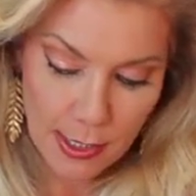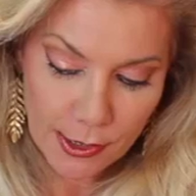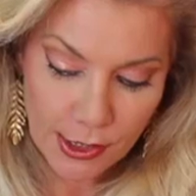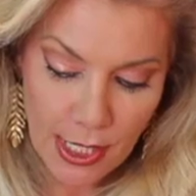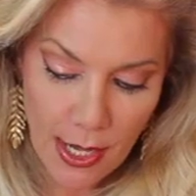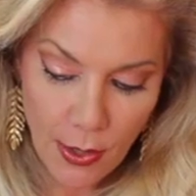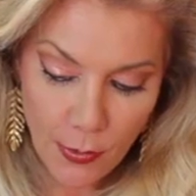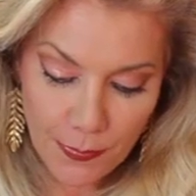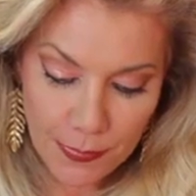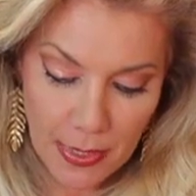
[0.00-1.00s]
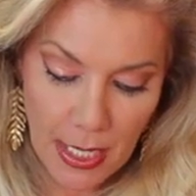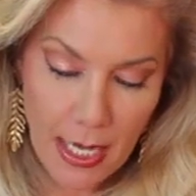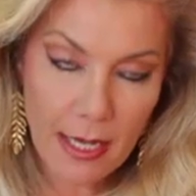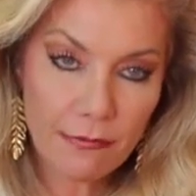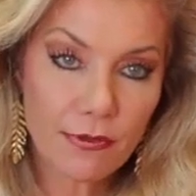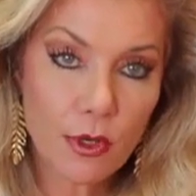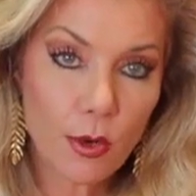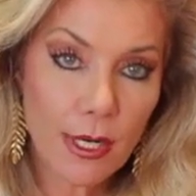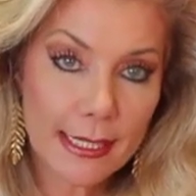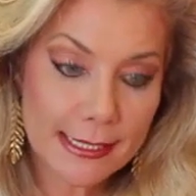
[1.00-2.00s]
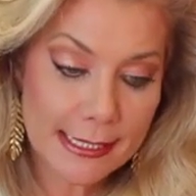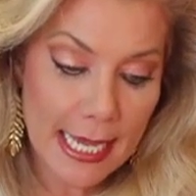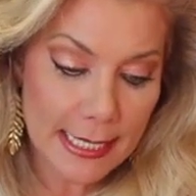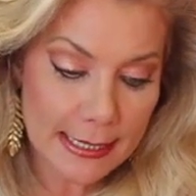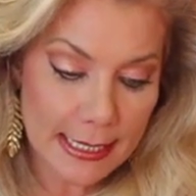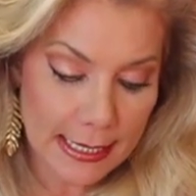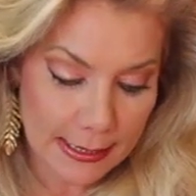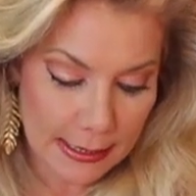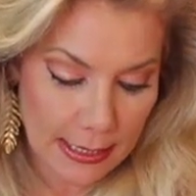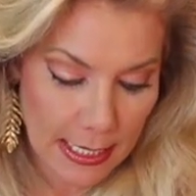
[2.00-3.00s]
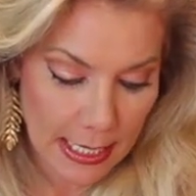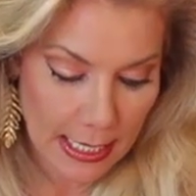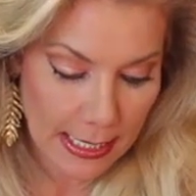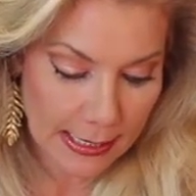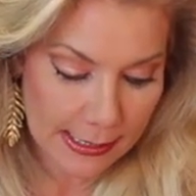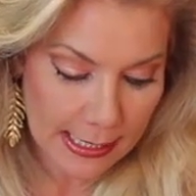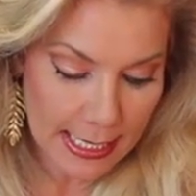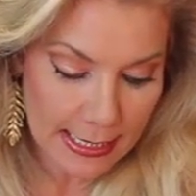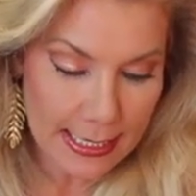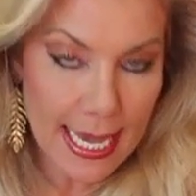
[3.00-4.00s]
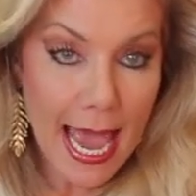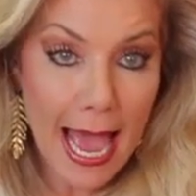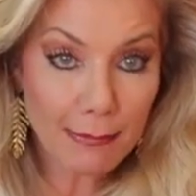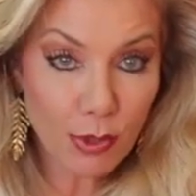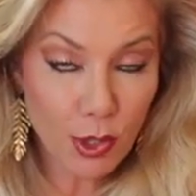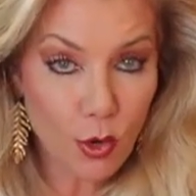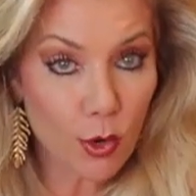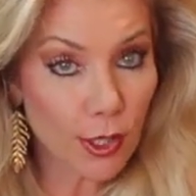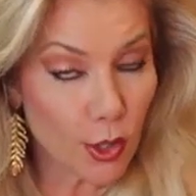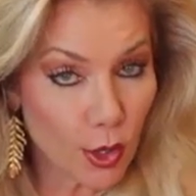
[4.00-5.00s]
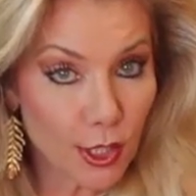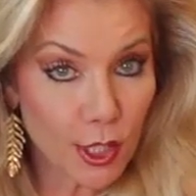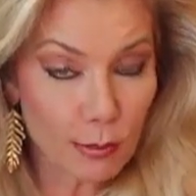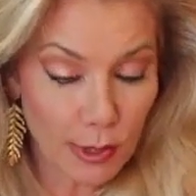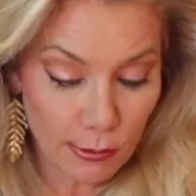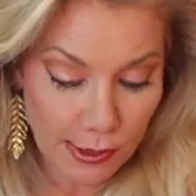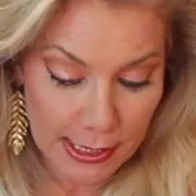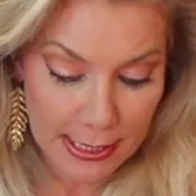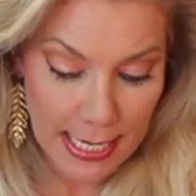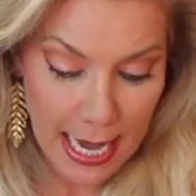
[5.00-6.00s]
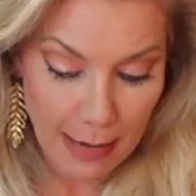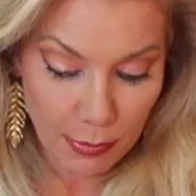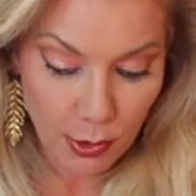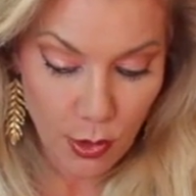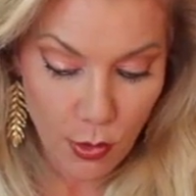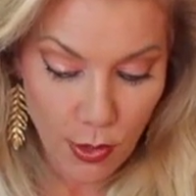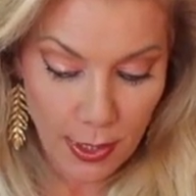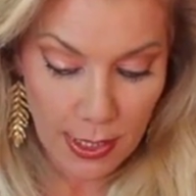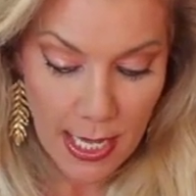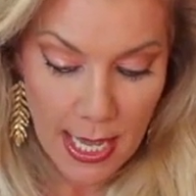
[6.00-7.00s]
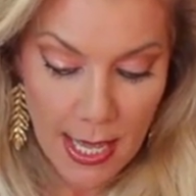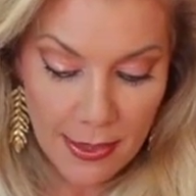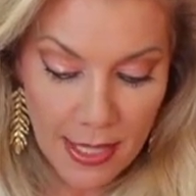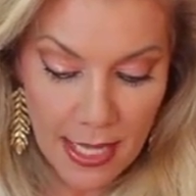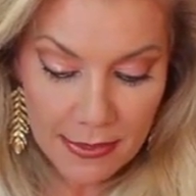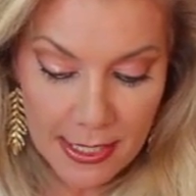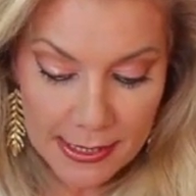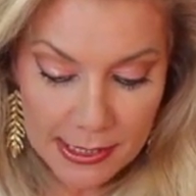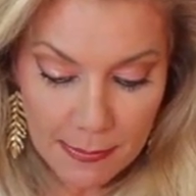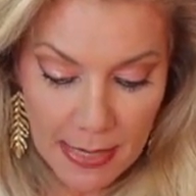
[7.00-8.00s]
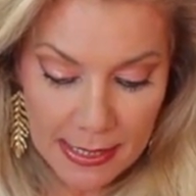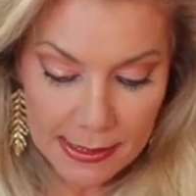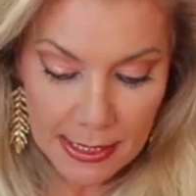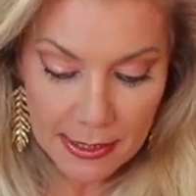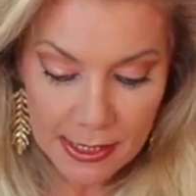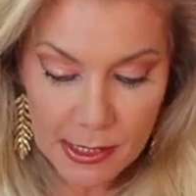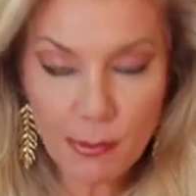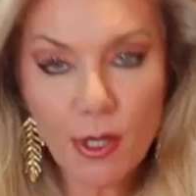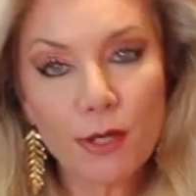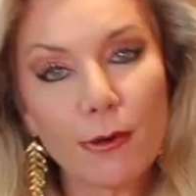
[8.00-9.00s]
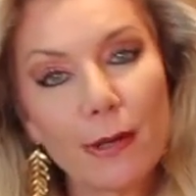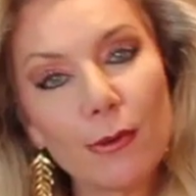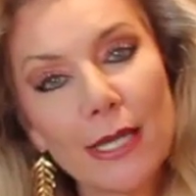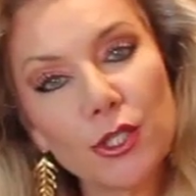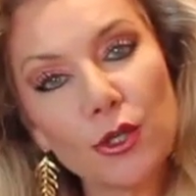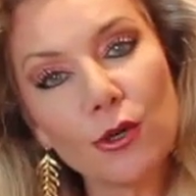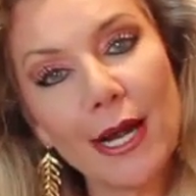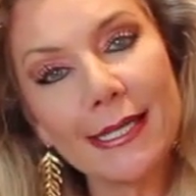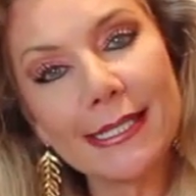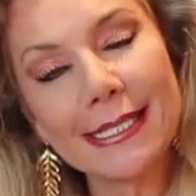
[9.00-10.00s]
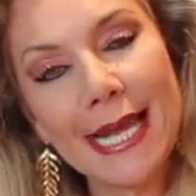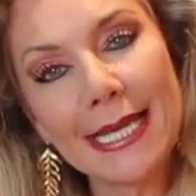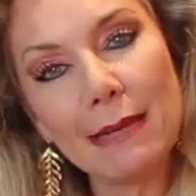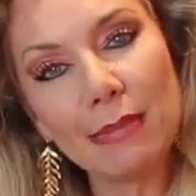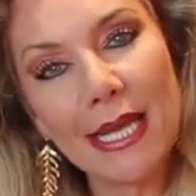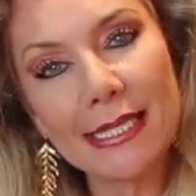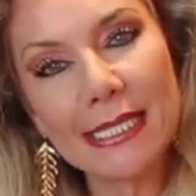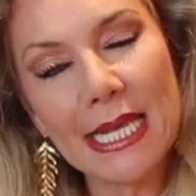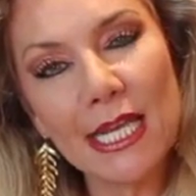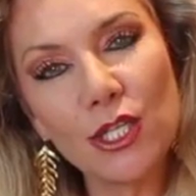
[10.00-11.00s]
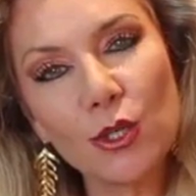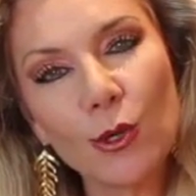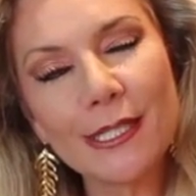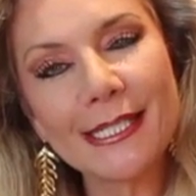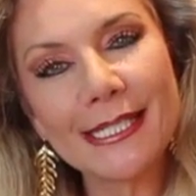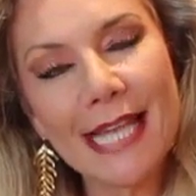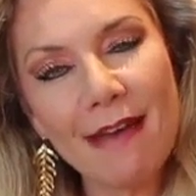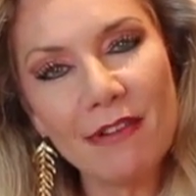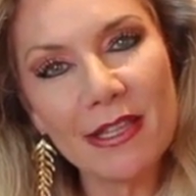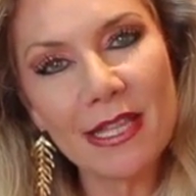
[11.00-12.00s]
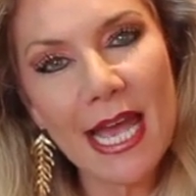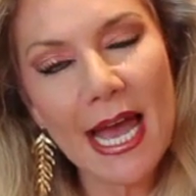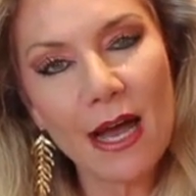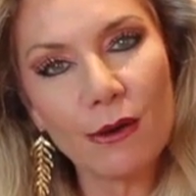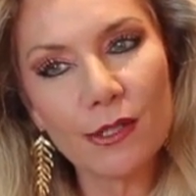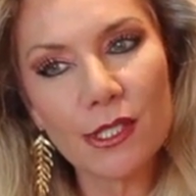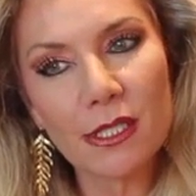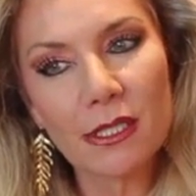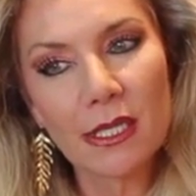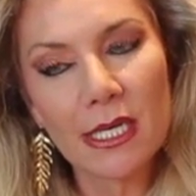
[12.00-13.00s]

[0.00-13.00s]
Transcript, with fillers: So if your ascendant is in Capricorn or your moon's in Capricorn, then this means that this Mercury retrograde is taking place in your 7th house.